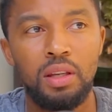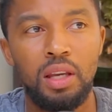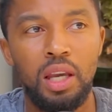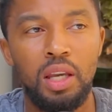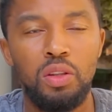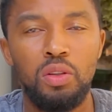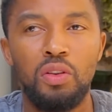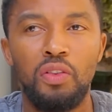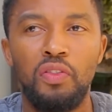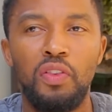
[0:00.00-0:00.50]

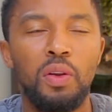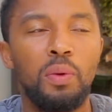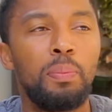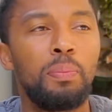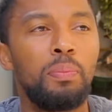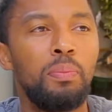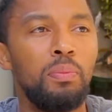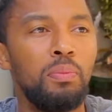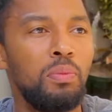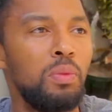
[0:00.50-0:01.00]
and you feel,
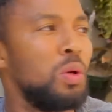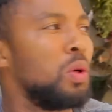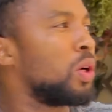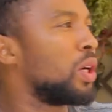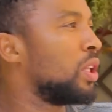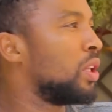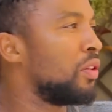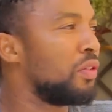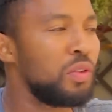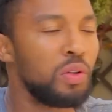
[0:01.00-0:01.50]
look
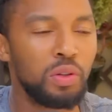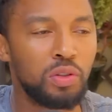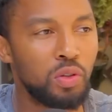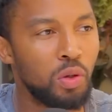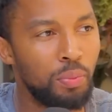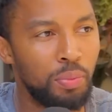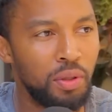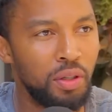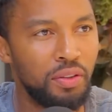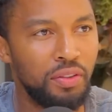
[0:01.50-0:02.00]
at the view, it's
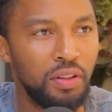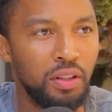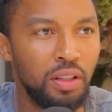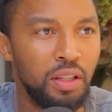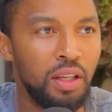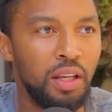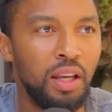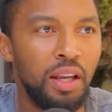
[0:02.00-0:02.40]
so beautiful.